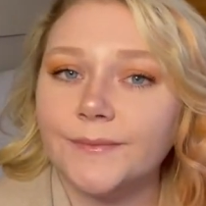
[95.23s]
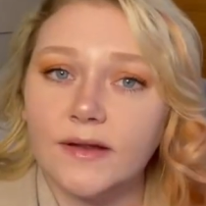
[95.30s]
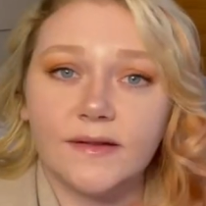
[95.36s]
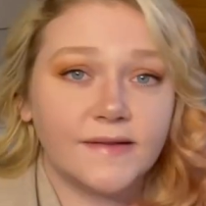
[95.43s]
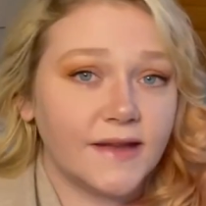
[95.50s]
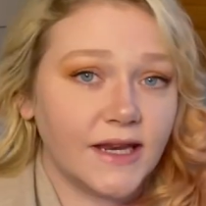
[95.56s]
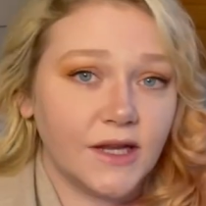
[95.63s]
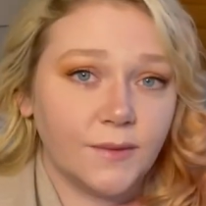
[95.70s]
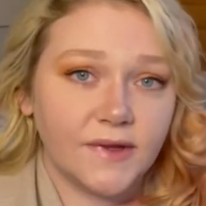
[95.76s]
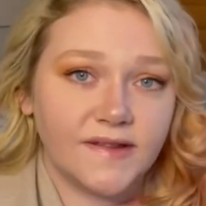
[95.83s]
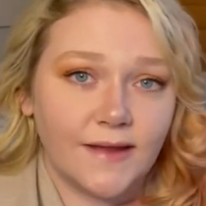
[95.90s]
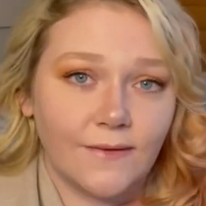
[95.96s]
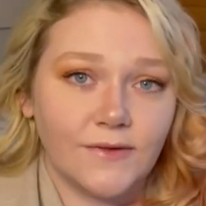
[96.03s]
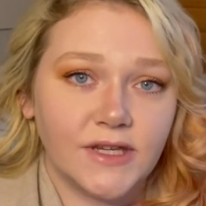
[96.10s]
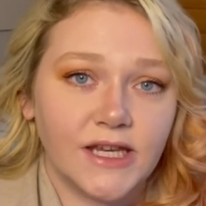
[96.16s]
Sandy was
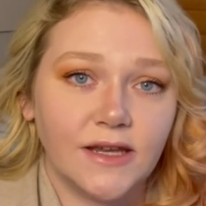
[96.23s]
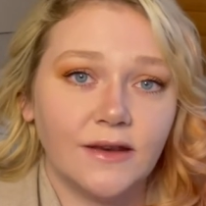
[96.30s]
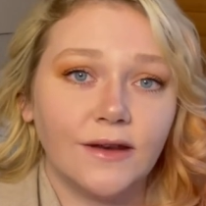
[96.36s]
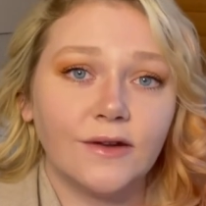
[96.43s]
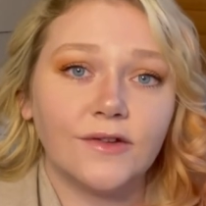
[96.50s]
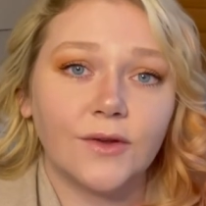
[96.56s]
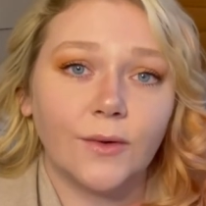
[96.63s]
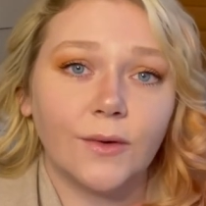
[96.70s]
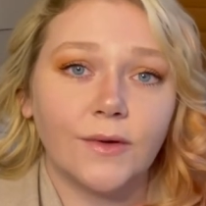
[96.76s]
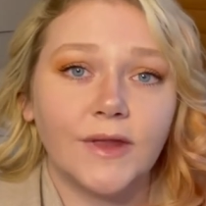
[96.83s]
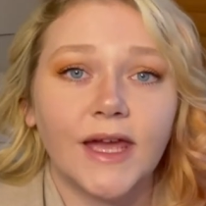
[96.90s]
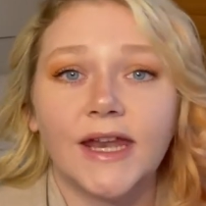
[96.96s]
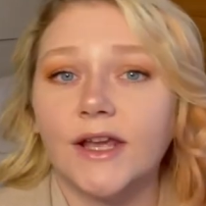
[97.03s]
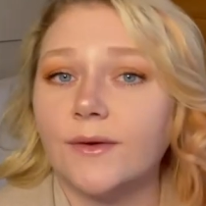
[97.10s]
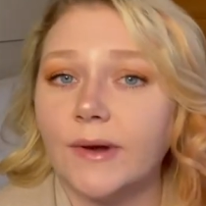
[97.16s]
17 years old
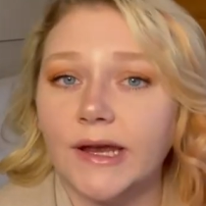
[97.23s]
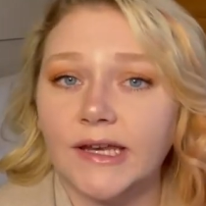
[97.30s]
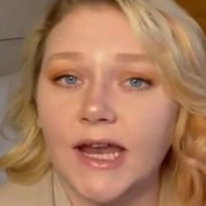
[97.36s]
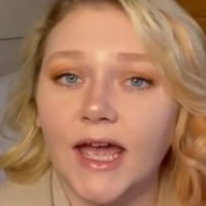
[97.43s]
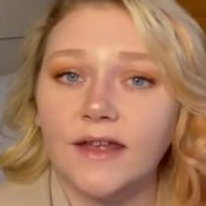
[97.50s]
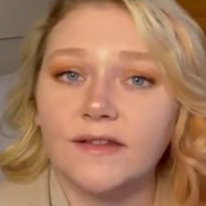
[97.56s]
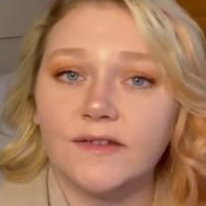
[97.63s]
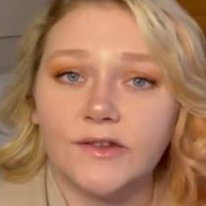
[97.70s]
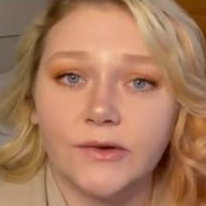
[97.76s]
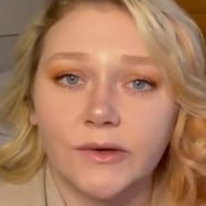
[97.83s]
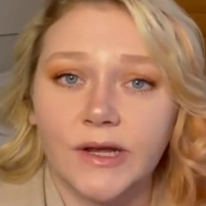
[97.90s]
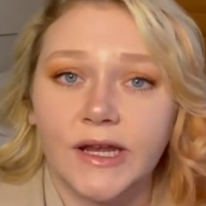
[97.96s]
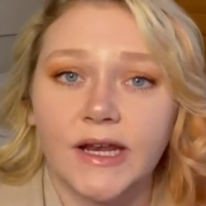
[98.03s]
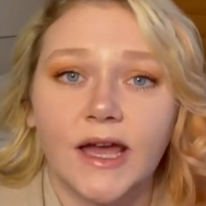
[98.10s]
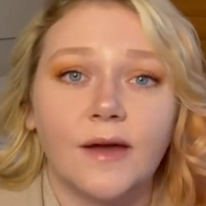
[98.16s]
and a grade 9
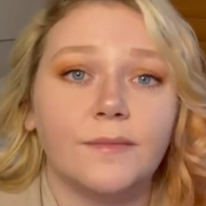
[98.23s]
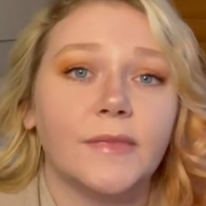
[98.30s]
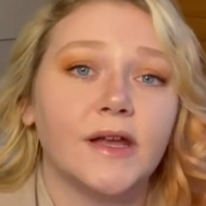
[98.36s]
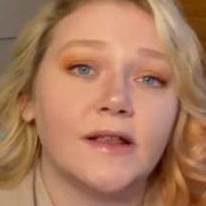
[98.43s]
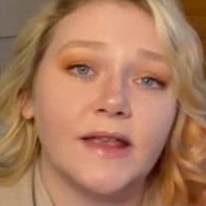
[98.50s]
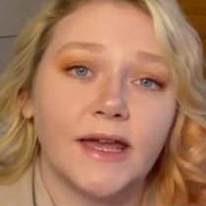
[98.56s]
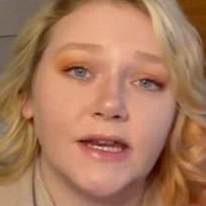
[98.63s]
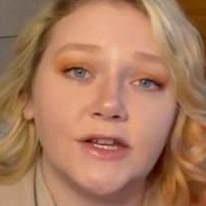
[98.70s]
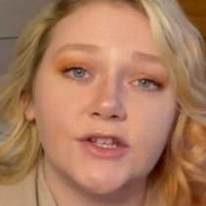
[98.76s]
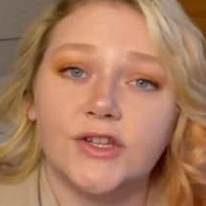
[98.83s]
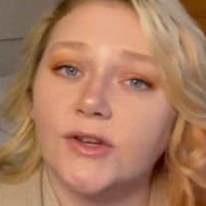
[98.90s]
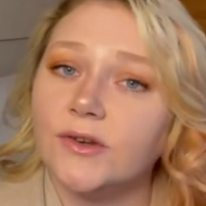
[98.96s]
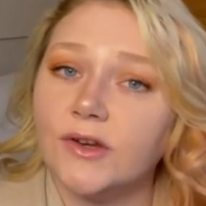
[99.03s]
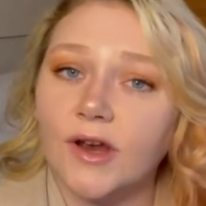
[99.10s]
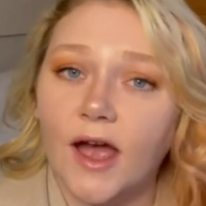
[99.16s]
student at McLennan
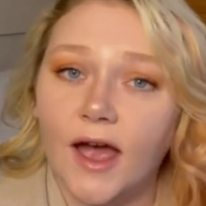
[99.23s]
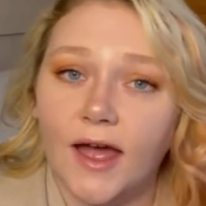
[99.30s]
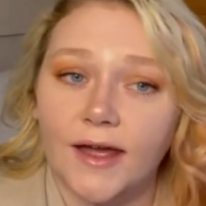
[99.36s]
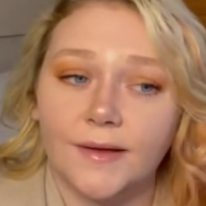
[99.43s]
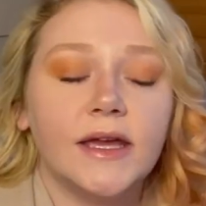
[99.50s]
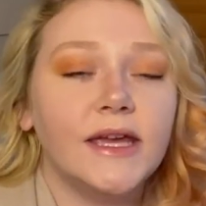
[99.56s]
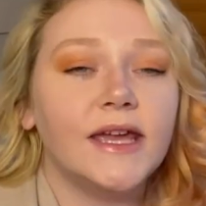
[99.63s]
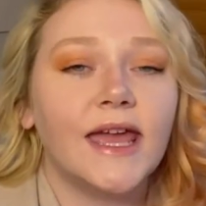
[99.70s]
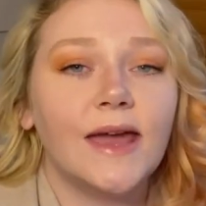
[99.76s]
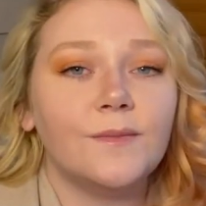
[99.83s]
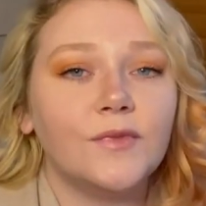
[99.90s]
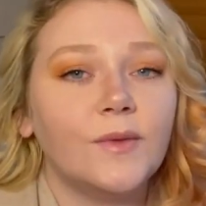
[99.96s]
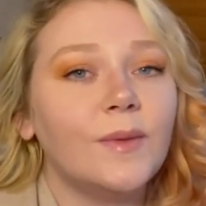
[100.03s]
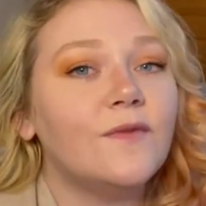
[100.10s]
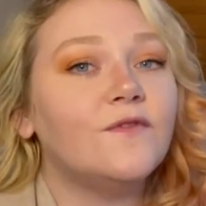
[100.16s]
Junior High. He came
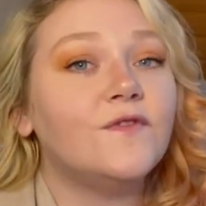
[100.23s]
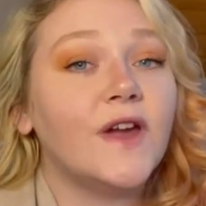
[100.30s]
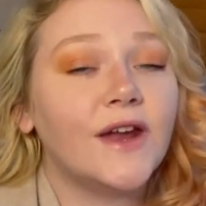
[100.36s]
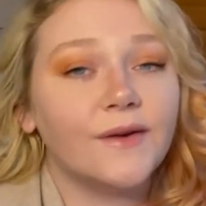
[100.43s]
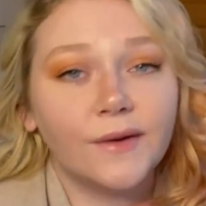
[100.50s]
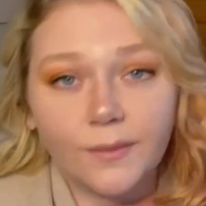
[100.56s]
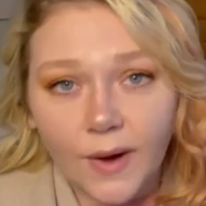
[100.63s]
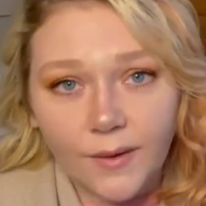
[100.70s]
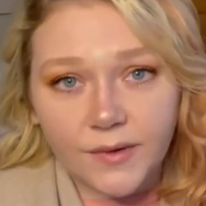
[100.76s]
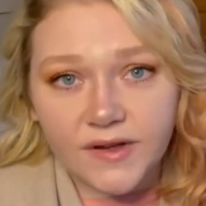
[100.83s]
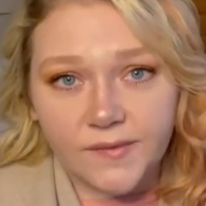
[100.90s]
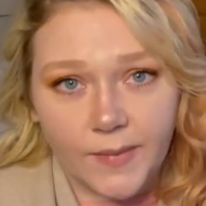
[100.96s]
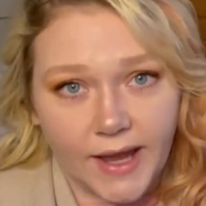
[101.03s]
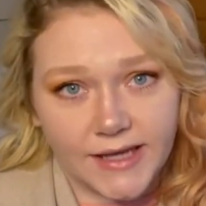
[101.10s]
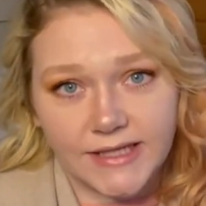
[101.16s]
from a very
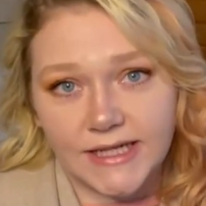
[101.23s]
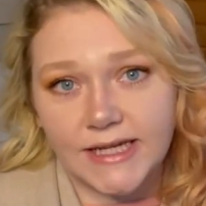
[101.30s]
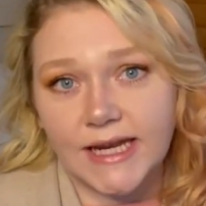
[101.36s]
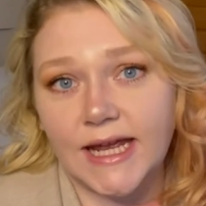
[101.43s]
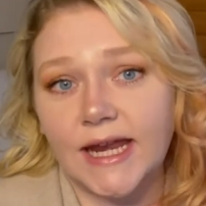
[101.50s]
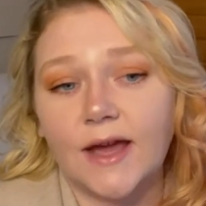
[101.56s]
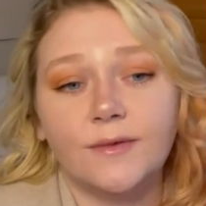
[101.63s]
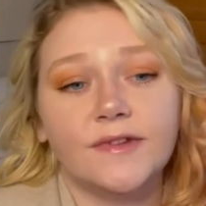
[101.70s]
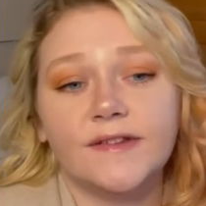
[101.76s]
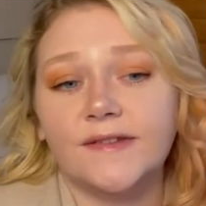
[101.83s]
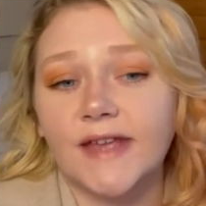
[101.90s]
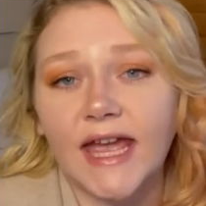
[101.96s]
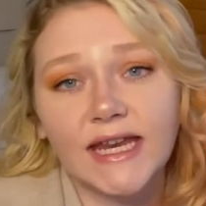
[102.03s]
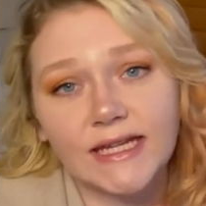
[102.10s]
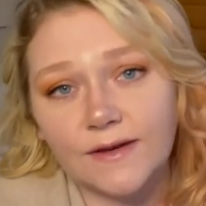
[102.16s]
well-respected and
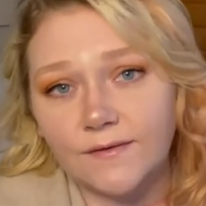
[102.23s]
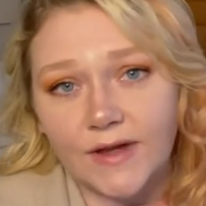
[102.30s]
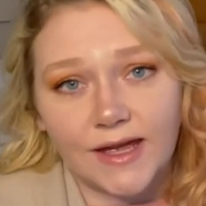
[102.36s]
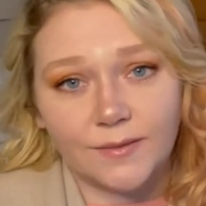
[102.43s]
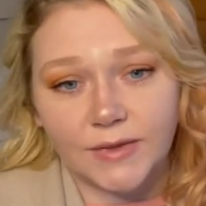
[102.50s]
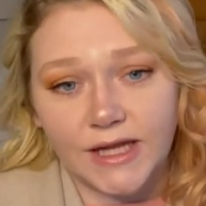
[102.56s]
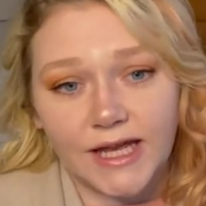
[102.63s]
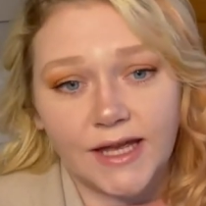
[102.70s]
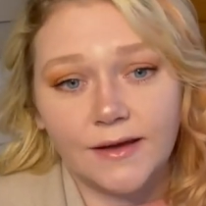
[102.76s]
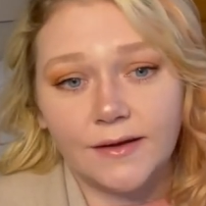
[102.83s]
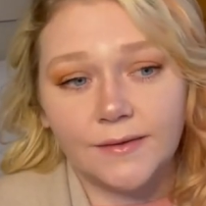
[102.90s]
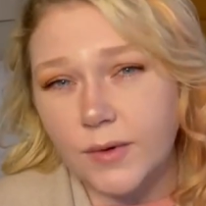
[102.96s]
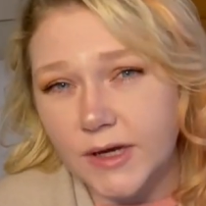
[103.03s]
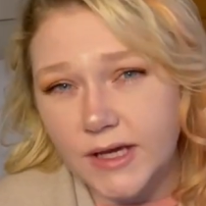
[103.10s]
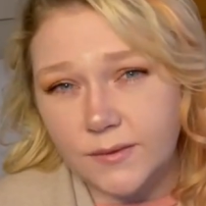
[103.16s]
outstanding family,
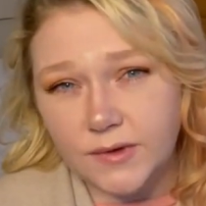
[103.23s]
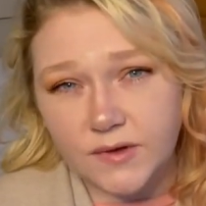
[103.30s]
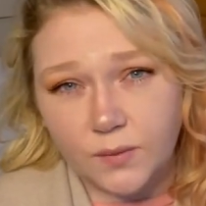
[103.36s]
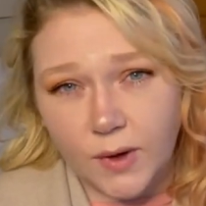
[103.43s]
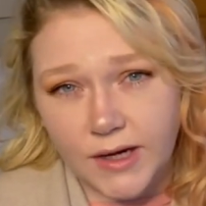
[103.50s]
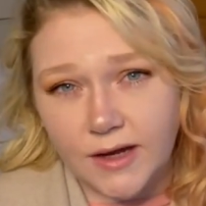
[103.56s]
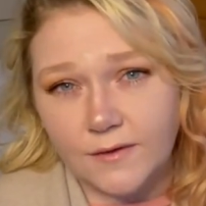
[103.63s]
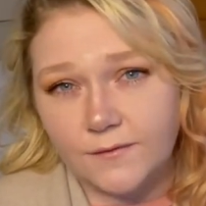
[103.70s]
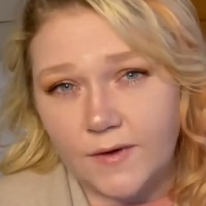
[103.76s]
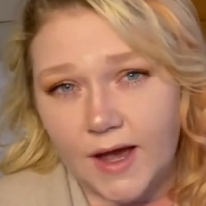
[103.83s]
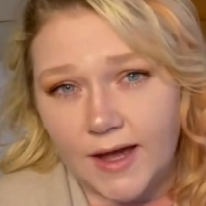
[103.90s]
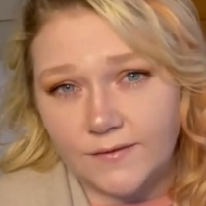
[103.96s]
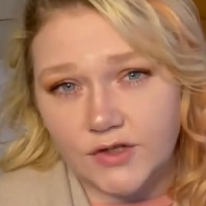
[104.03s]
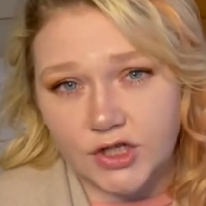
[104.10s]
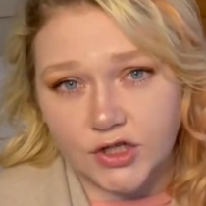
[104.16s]
where he was one of
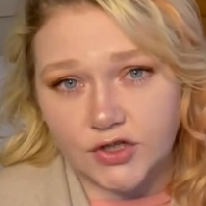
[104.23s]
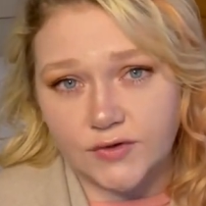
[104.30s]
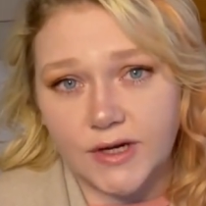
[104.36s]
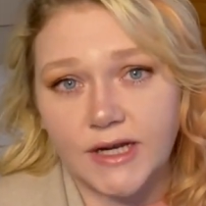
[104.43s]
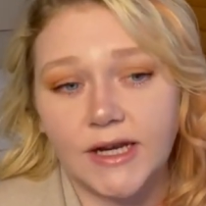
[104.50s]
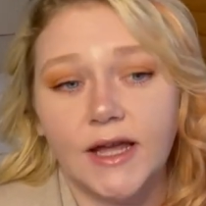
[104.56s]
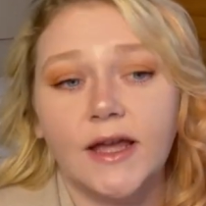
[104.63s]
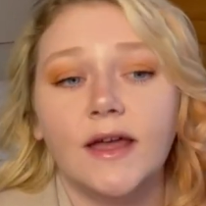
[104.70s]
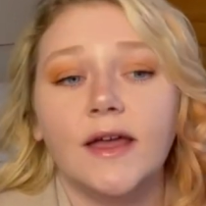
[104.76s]
5 children.